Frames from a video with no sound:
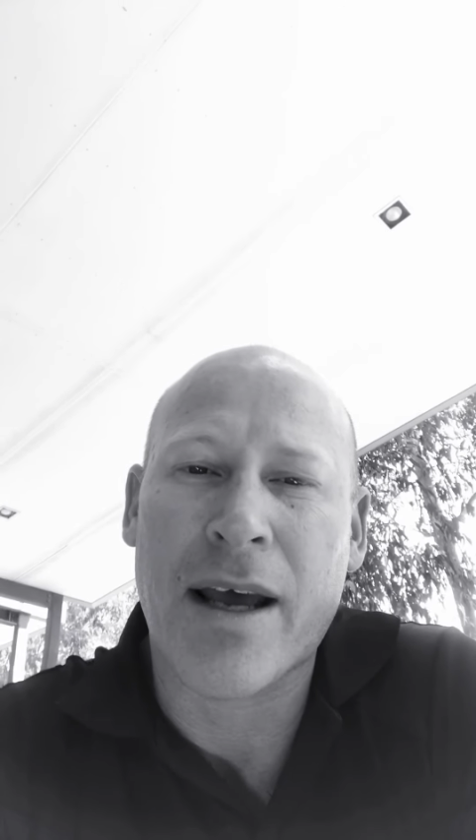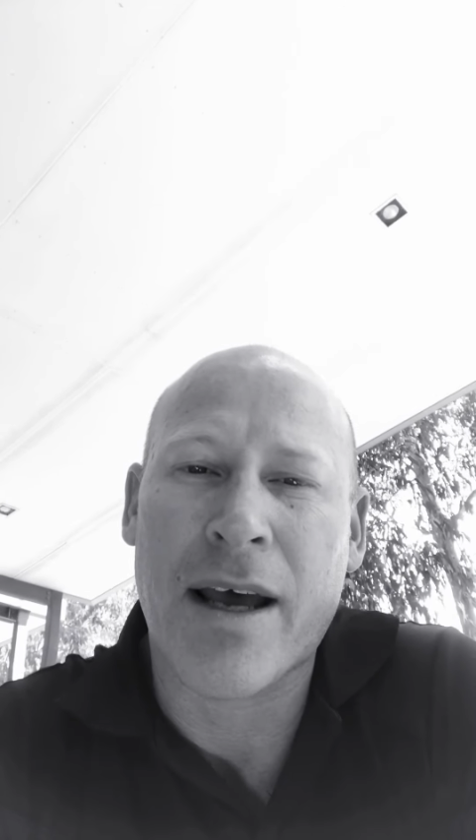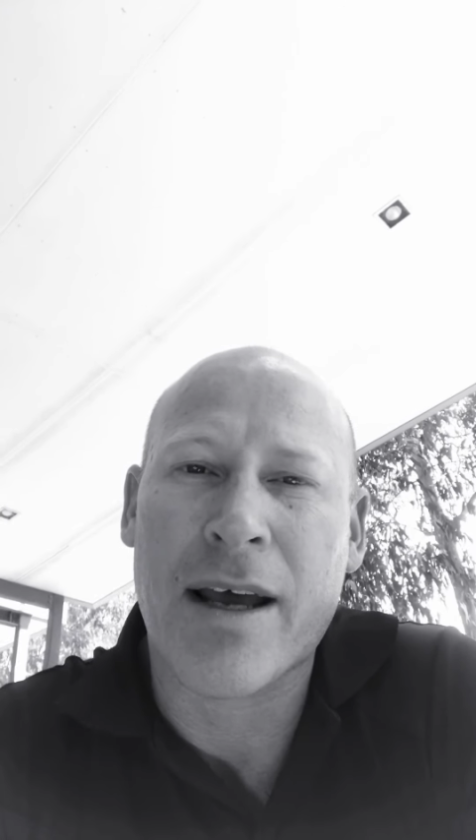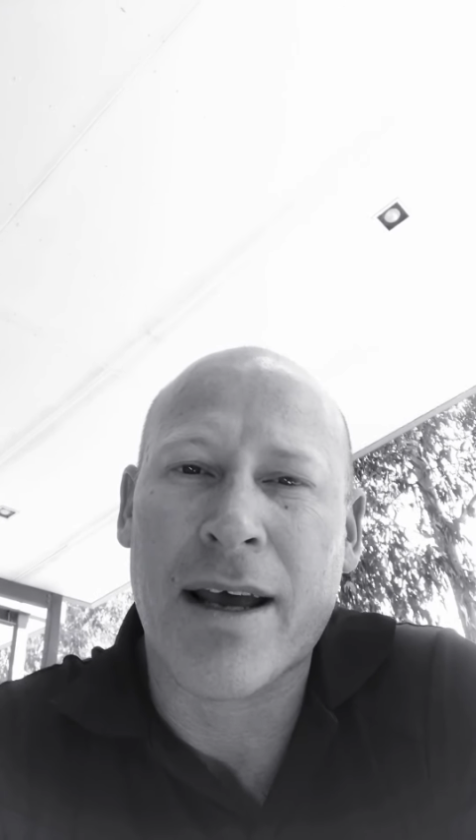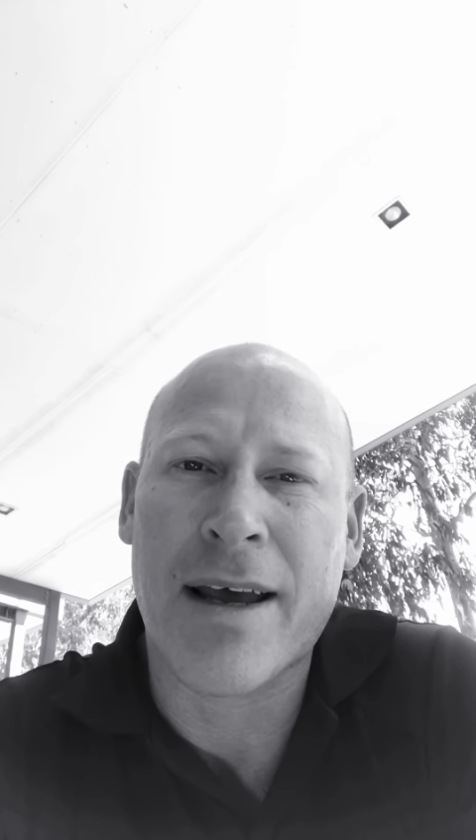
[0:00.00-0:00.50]

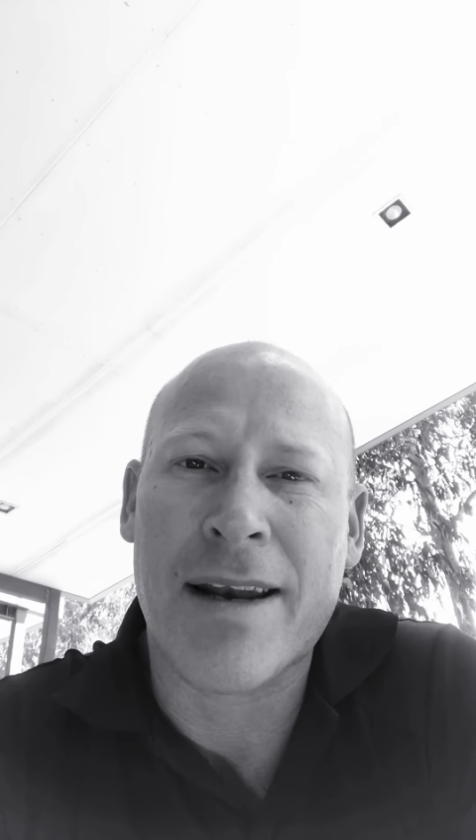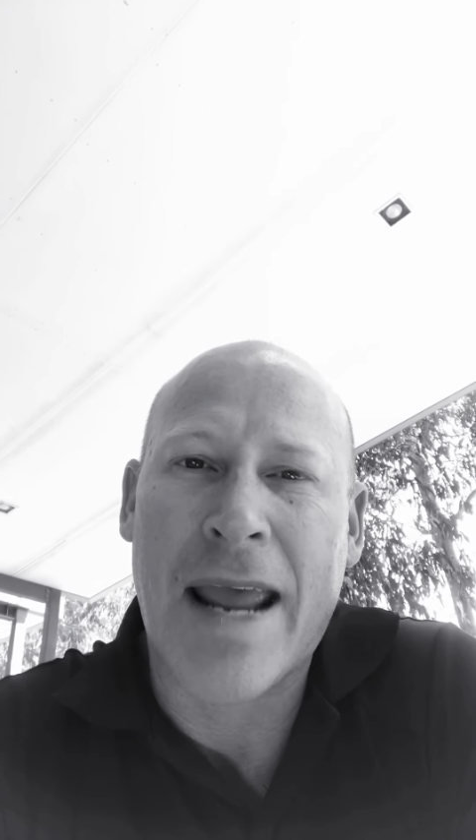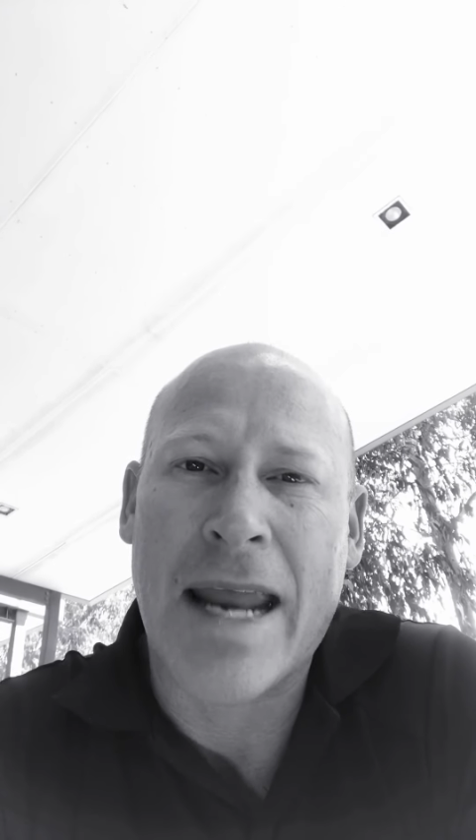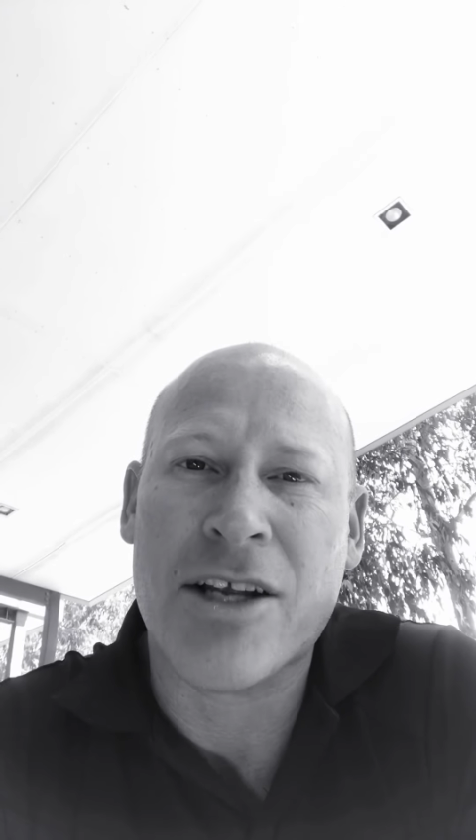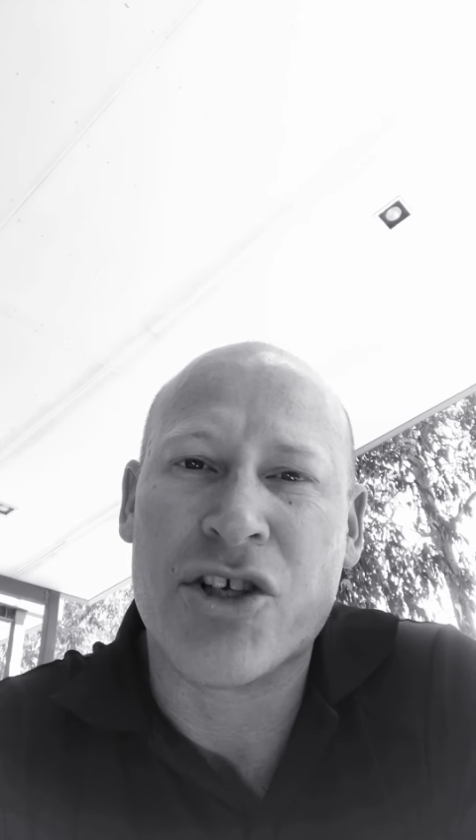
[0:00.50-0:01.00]
an
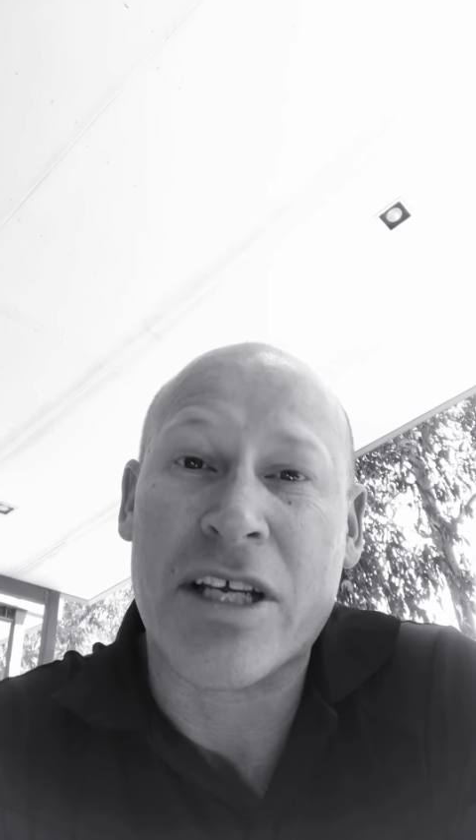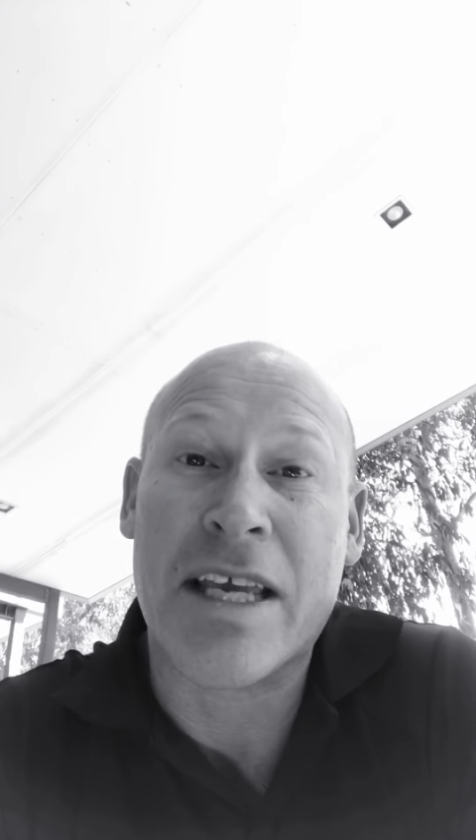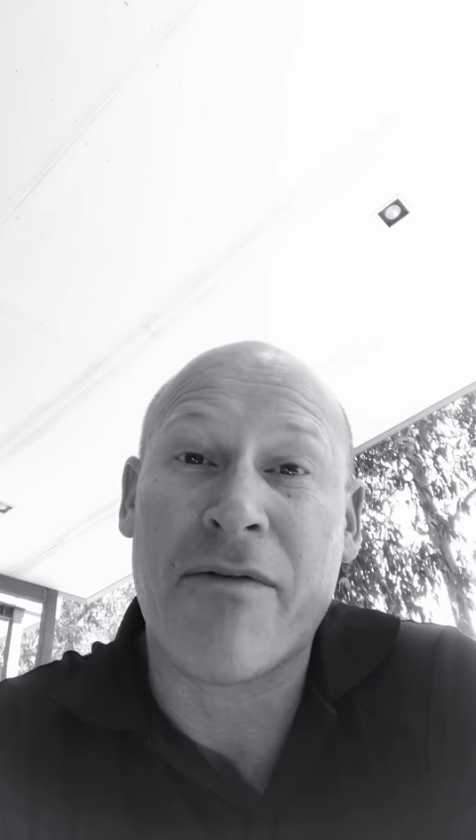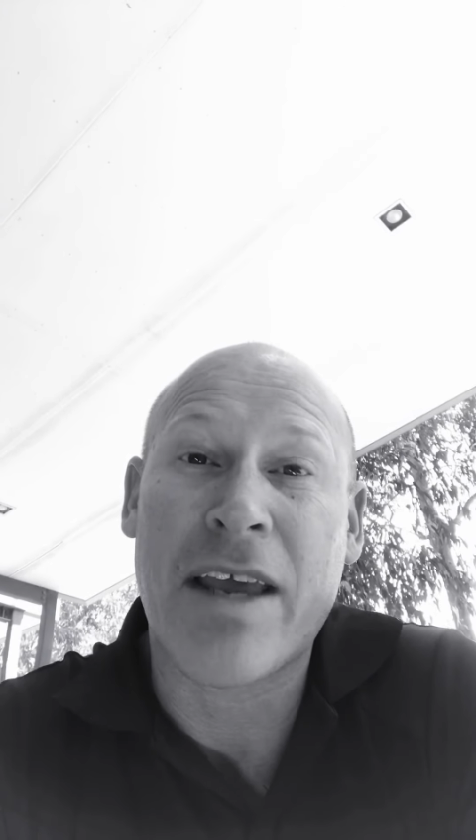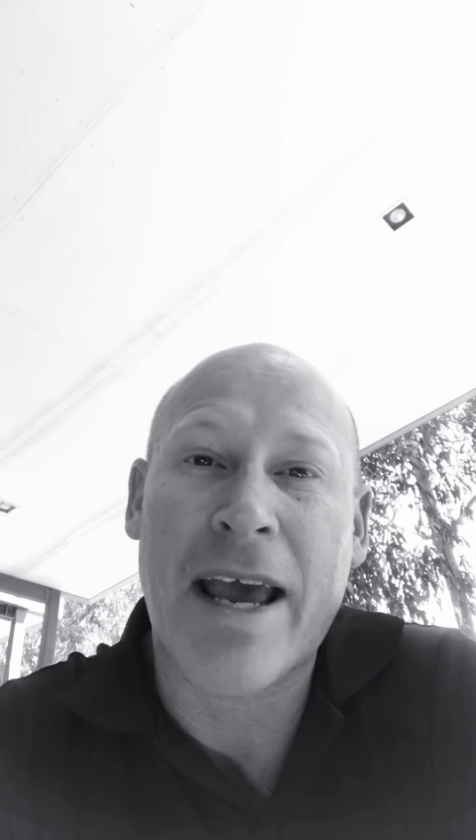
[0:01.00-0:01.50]
energy
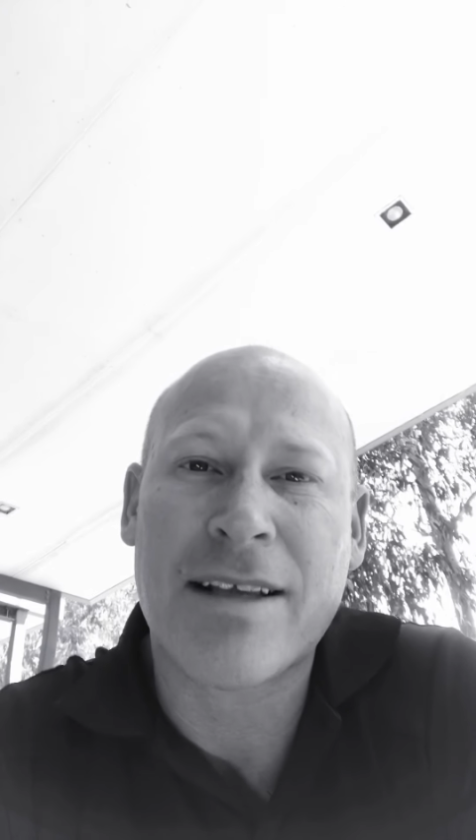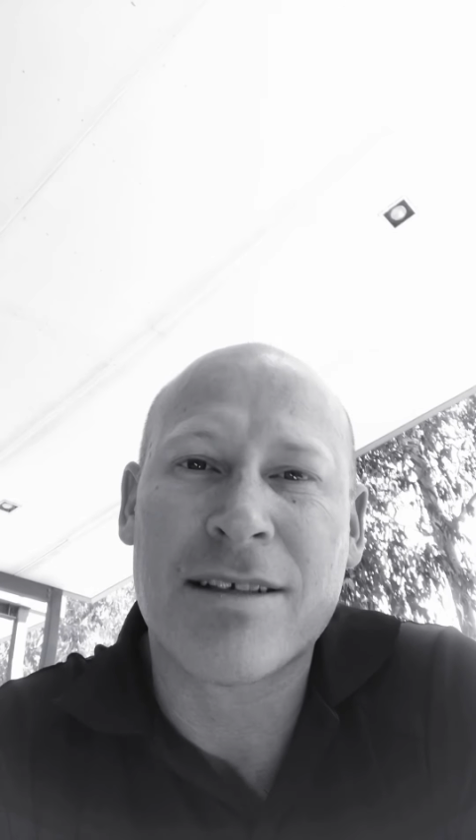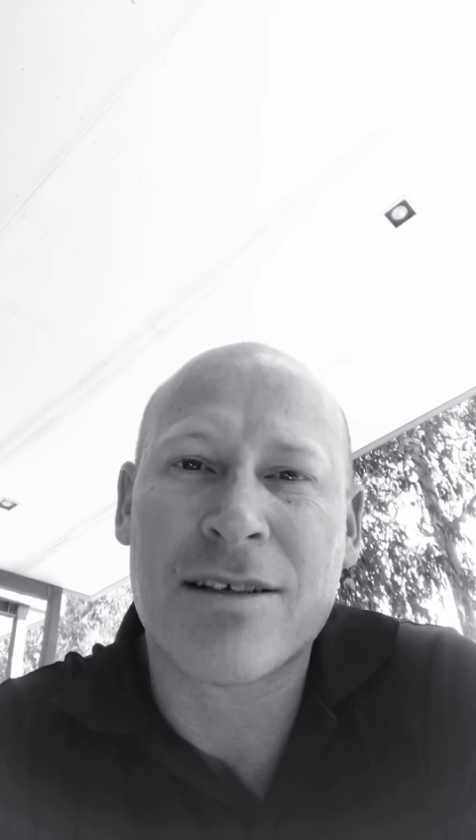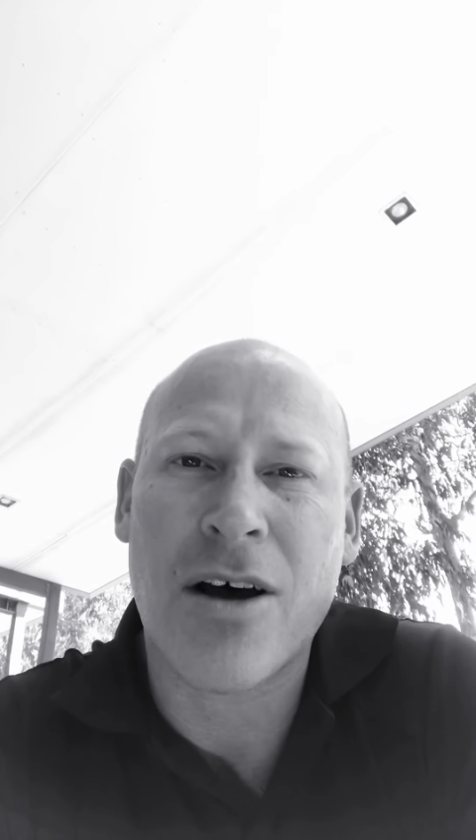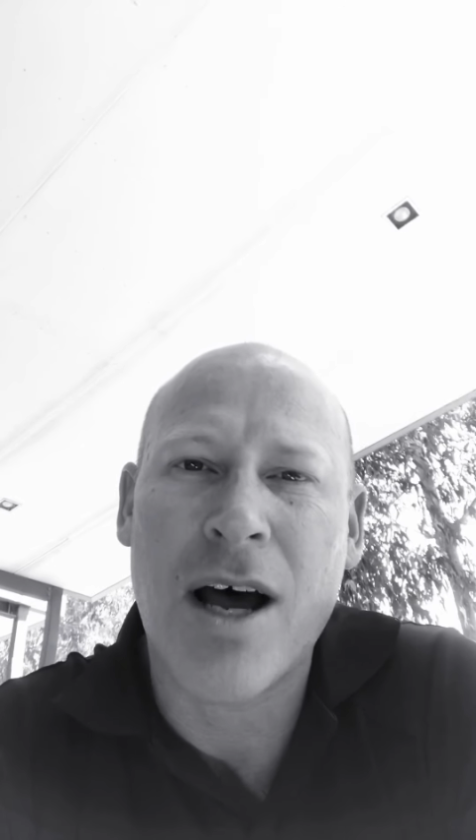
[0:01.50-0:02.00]
giving
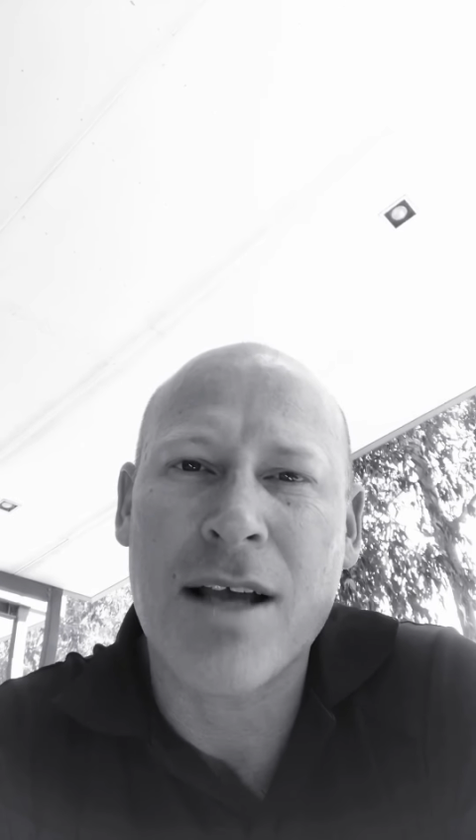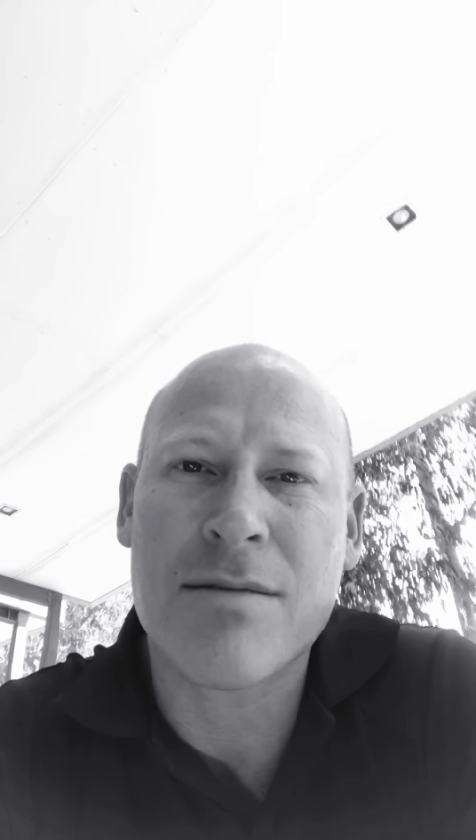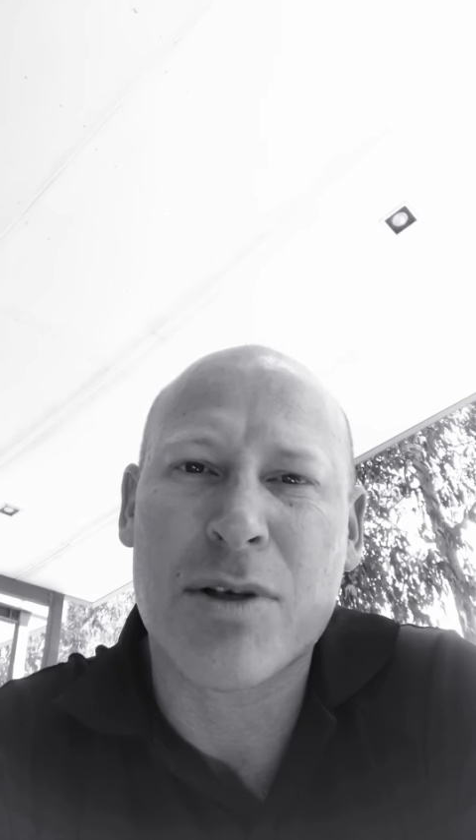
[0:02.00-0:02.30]
exercise,